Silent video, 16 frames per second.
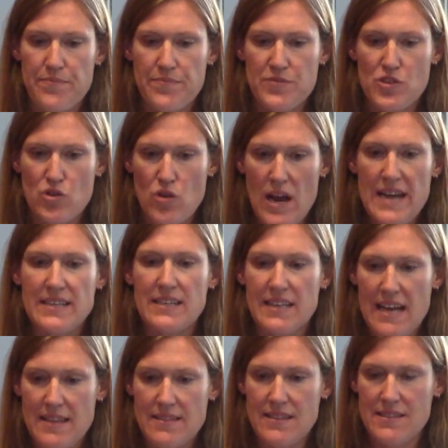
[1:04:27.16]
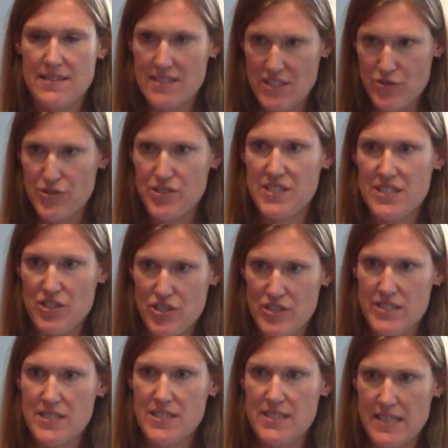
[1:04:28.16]
trying to get these secrecy
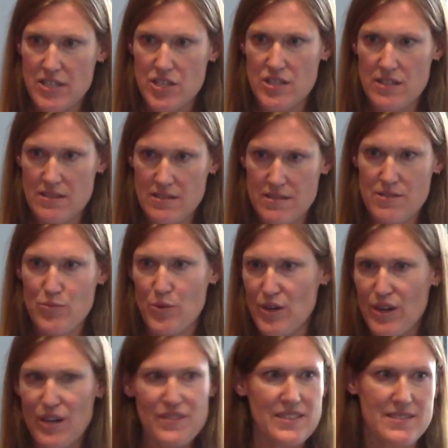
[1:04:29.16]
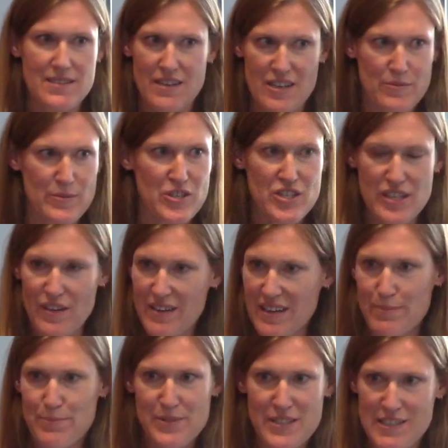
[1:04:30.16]
jurisdictions where all these anonymous shell
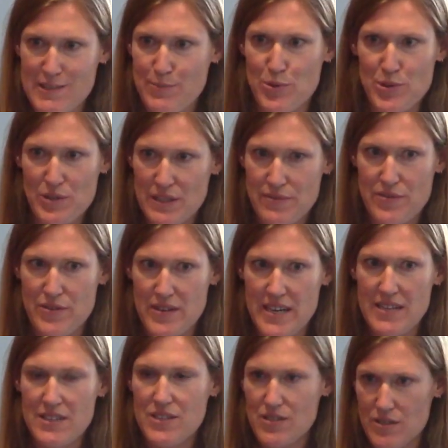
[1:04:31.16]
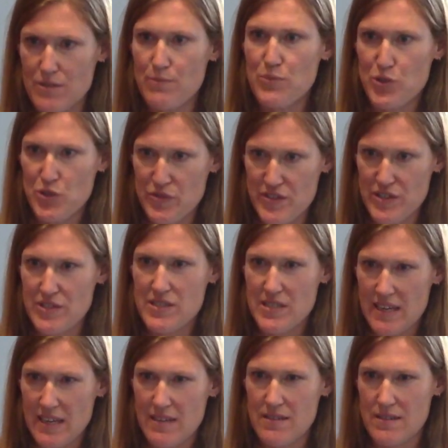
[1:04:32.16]
companies proliferate to improve their
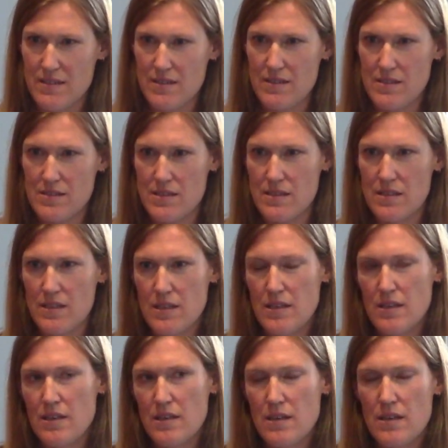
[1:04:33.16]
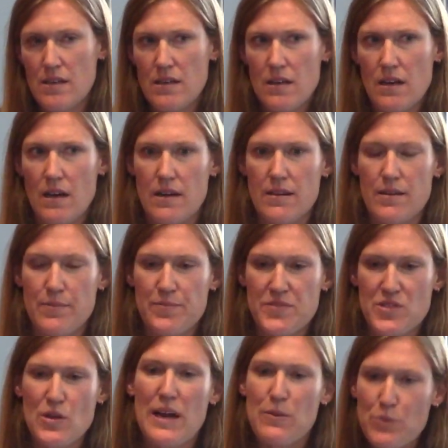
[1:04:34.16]
standards. And
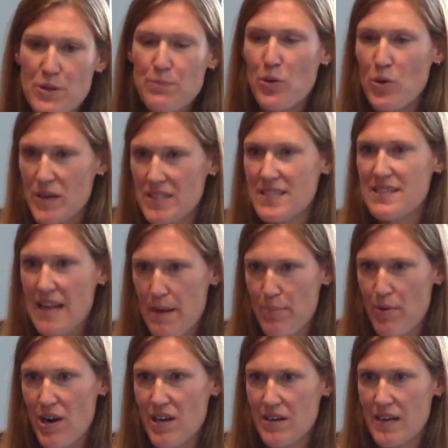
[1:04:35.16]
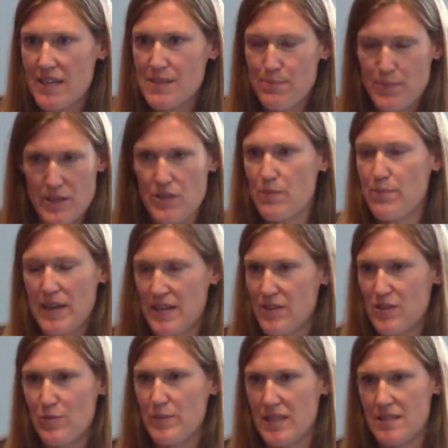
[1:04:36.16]
so I would point to that progress, but by
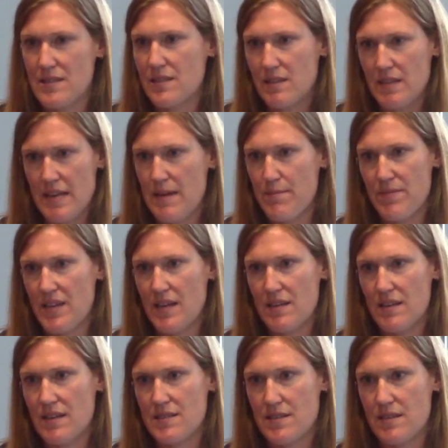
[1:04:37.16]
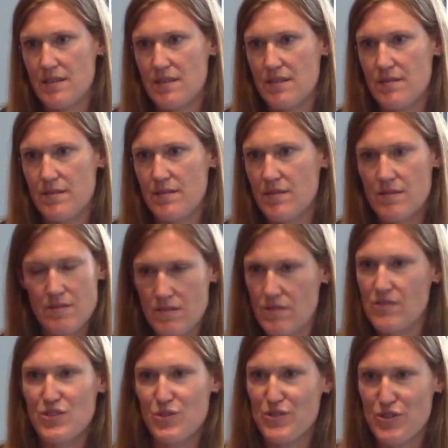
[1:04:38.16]
no means claim that it's going to
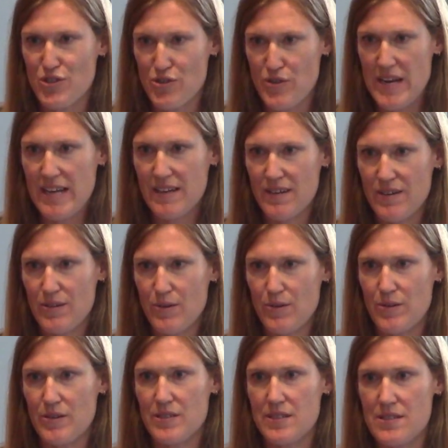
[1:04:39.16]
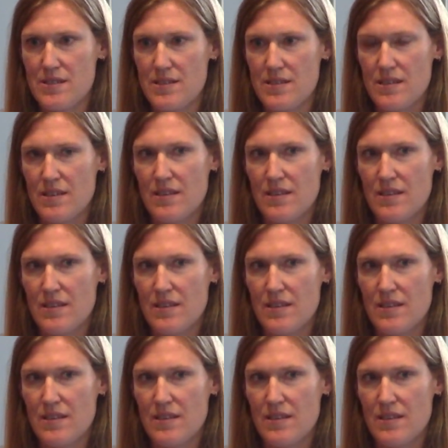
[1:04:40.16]
do the trick or is,